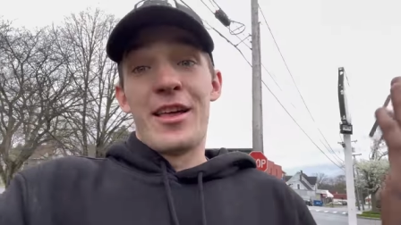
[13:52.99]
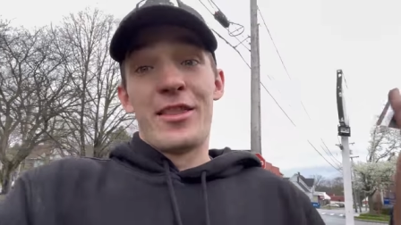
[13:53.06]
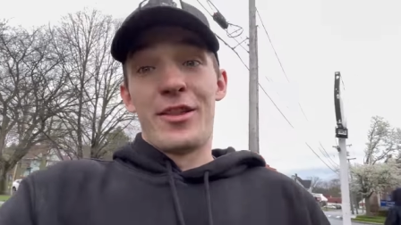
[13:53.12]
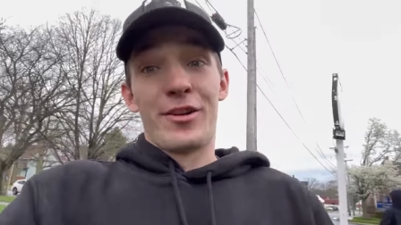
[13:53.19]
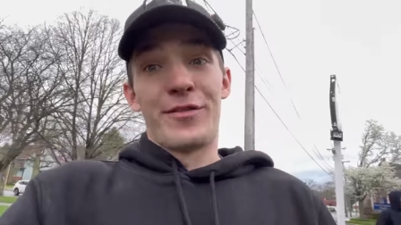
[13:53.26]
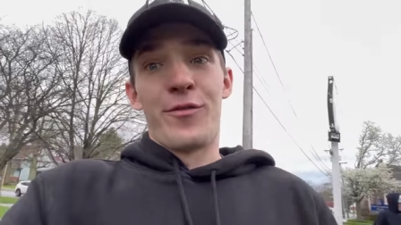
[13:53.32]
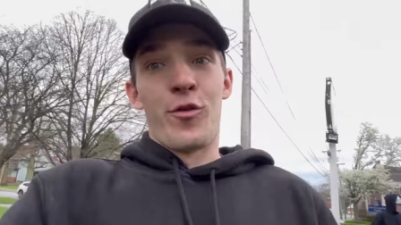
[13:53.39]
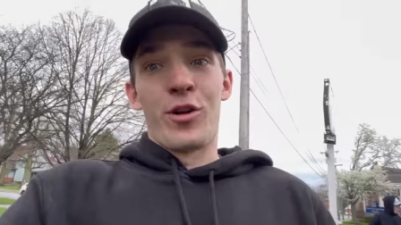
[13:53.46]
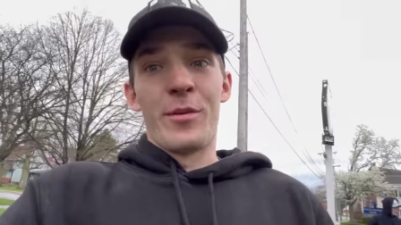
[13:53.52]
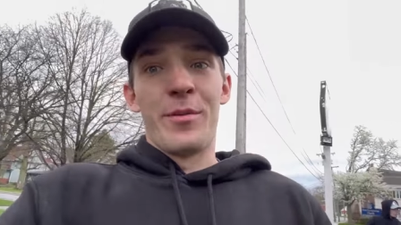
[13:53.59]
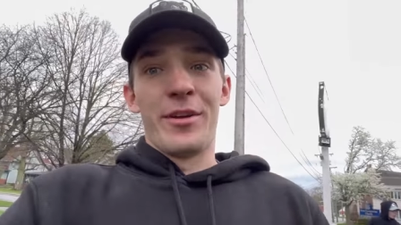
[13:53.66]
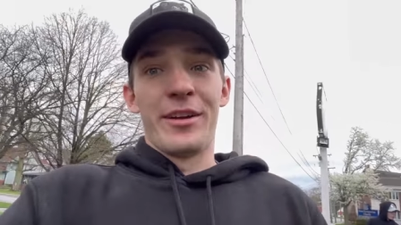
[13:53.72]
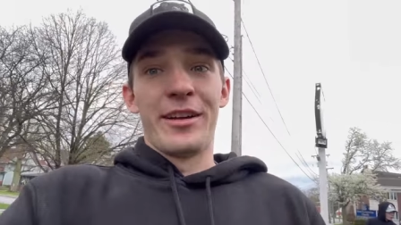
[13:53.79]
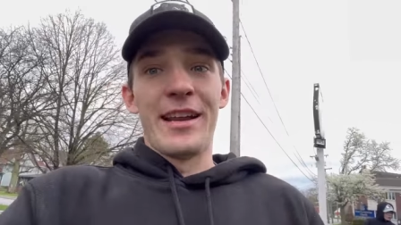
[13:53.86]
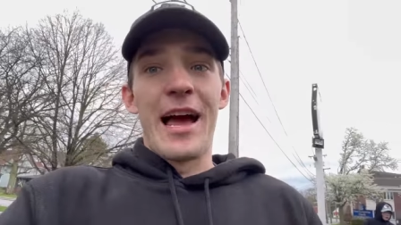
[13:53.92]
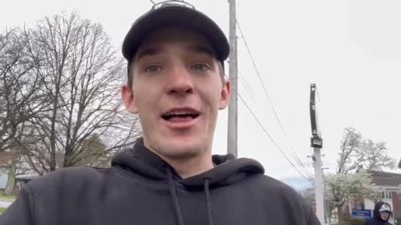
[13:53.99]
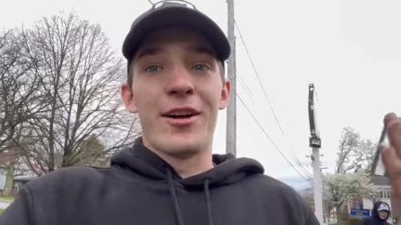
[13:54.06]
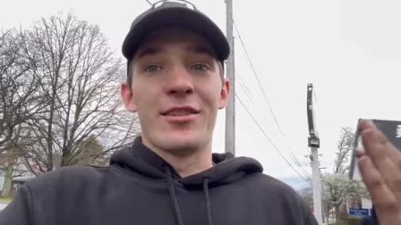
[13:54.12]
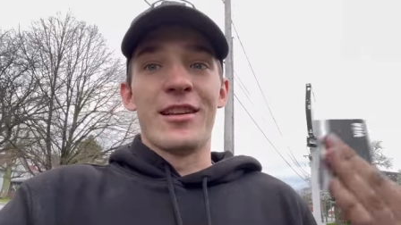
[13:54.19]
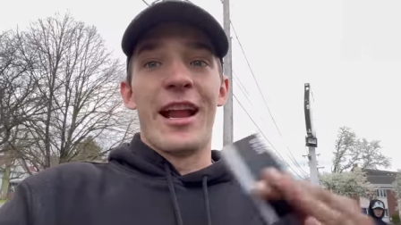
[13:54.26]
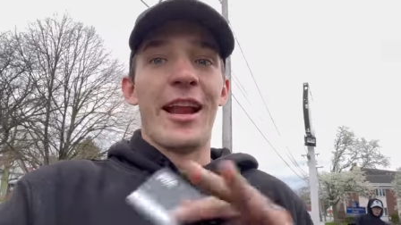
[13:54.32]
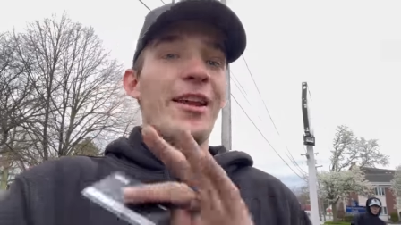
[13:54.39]
There's $40 million
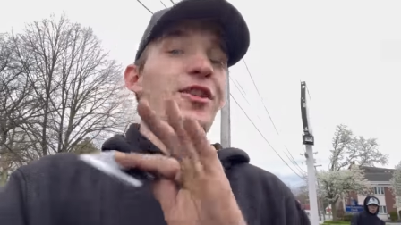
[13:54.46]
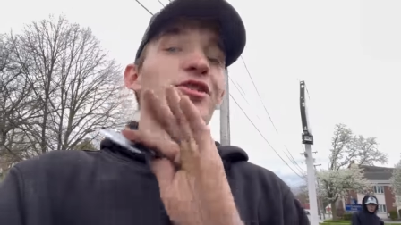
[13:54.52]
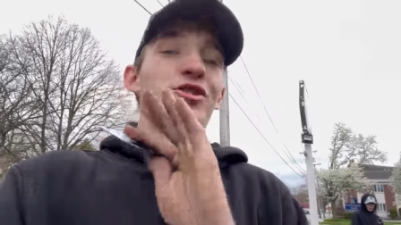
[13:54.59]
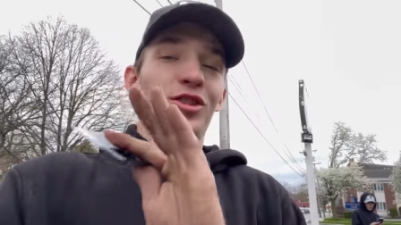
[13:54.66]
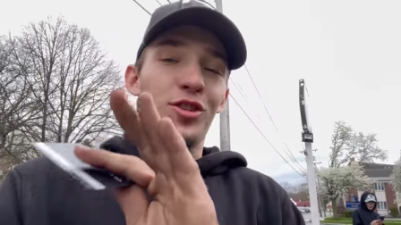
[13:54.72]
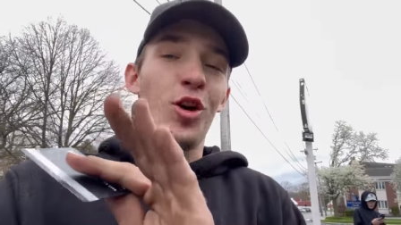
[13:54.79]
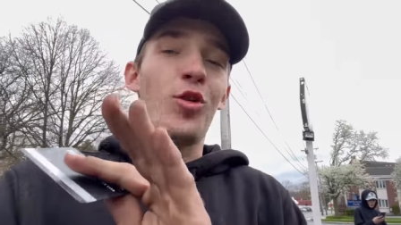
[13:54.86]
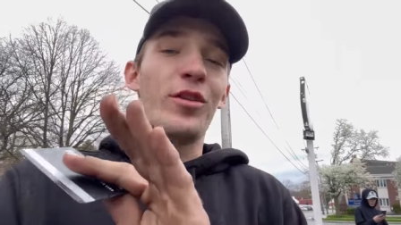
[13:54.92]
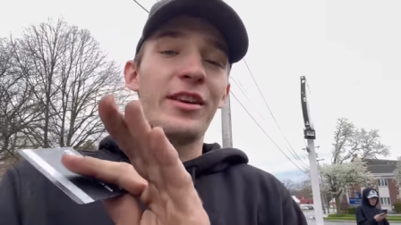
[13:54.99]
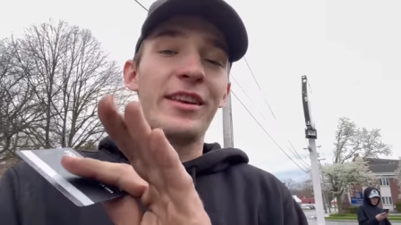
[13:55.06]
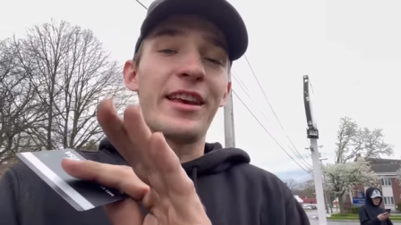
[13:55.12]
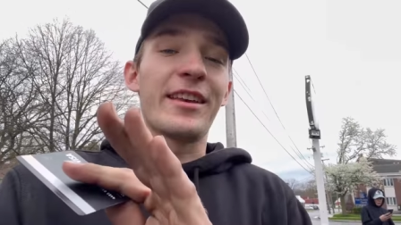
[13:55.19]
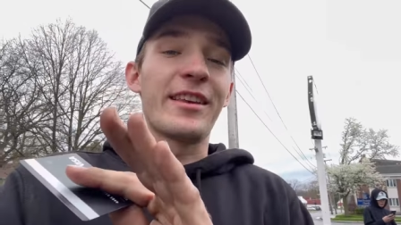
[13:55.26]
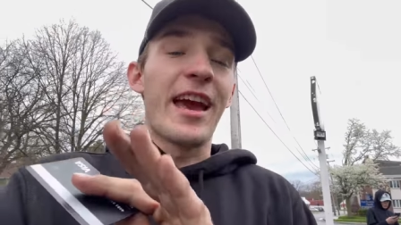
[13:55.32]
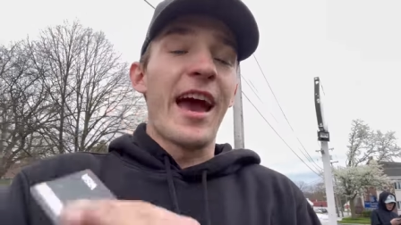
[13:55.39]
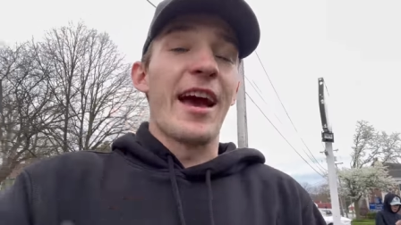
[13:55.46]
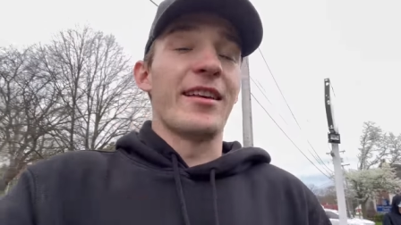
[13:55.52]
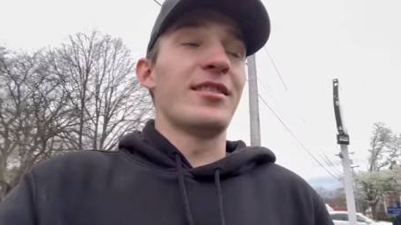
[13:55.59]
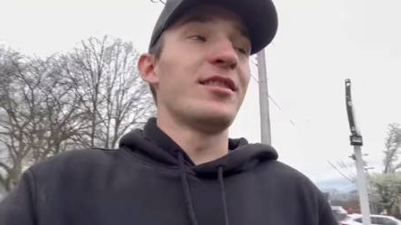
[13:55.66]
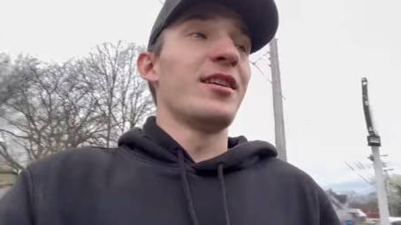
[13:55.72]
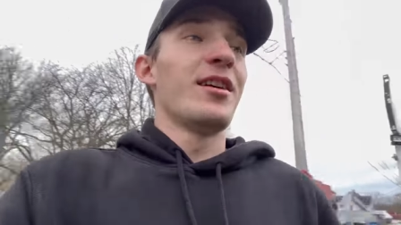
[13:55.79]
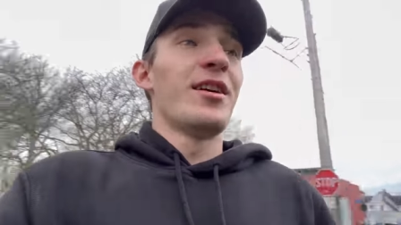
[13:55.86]
on it. Just only get
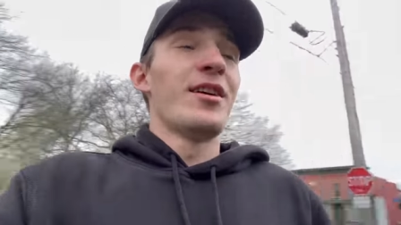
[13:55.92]
gas.